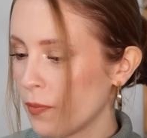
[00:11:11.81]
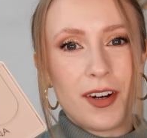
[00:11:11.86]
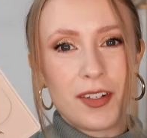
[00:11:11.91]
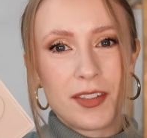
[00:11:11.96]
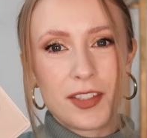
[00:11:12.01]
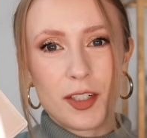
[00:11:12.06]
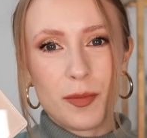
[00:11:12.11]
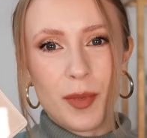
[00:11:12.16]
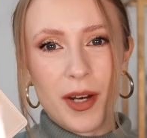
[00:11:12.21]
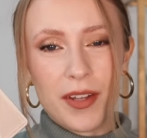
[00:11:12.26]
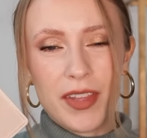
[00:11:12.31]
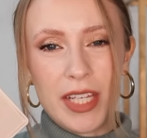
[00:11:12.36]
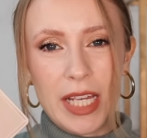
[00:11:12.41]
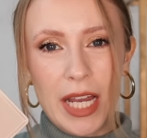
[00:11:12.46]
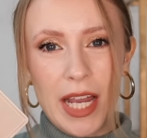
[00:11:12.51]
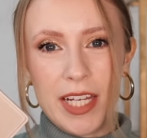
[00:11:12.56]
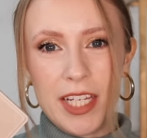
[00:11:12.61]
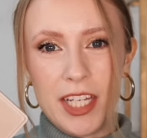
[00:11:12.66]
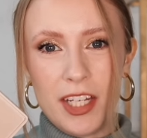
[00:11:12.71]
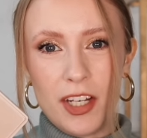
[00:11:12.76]
Also bought the
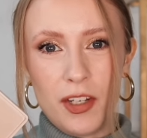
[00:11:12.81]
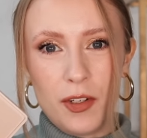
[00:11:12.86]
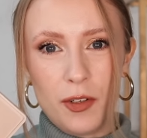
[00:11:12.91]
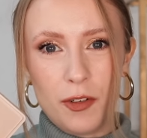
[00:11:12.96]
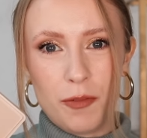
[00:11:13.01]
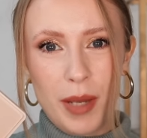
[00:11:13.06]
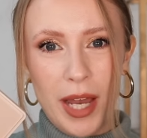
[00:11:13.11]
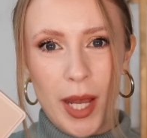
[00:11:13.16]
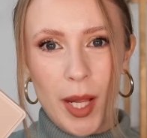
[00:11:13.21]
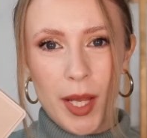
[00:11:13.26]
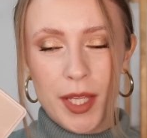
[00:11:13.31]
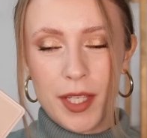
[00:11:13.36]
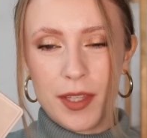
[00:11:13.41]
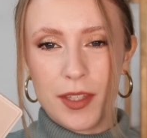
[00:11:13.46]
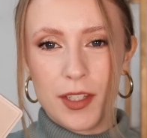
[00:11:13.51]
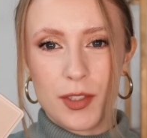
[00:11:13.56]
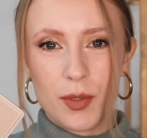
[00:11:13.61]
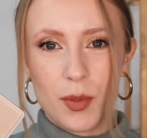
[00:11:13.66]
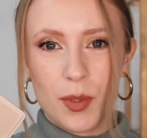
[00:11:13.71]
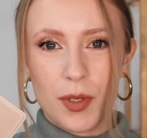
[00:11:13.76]
I Need a Nude palette in
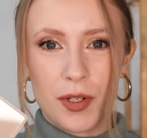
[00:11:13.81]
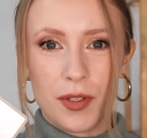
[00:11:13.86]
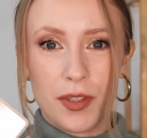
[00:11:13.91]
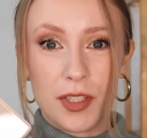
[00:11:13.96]
this order.